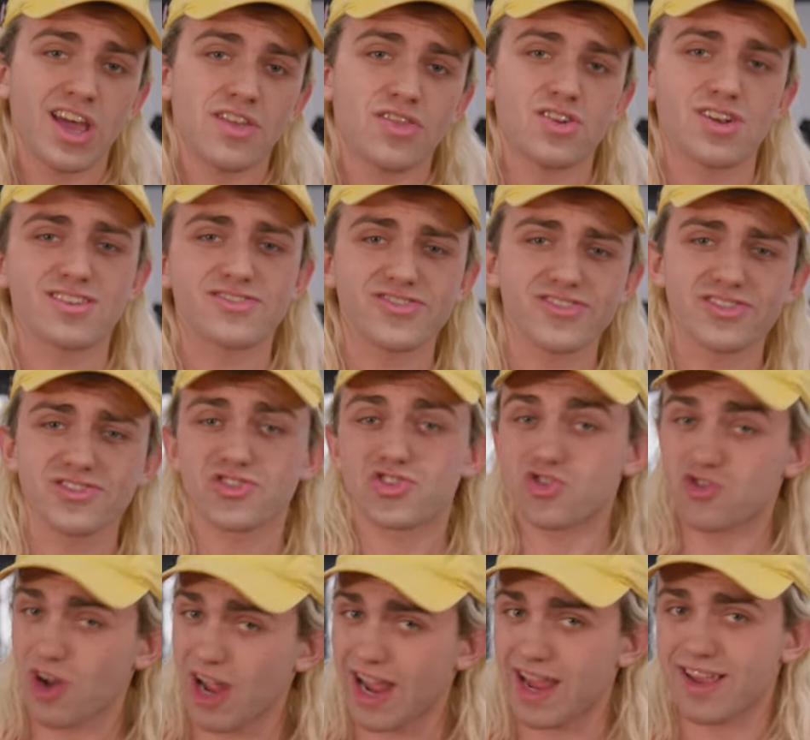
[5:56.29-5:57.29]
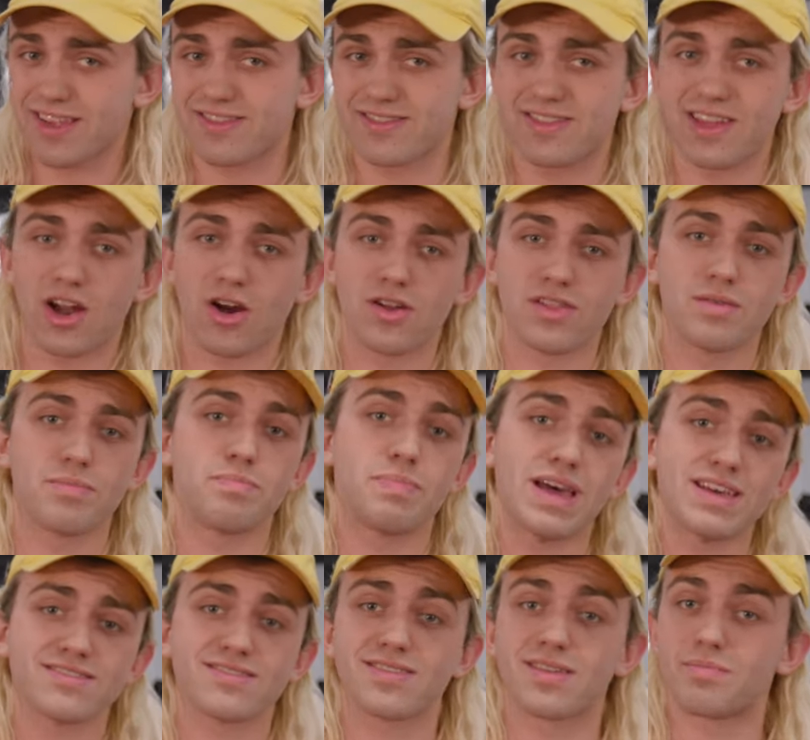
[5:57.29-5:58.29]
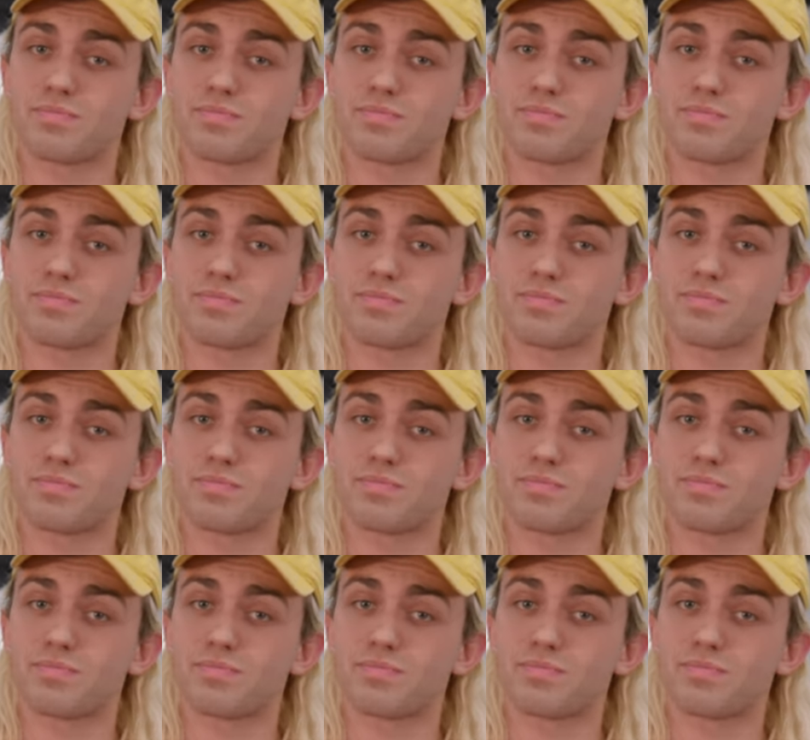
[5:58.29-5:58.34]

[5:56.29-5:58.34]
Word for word: there are certain trikes that are the best of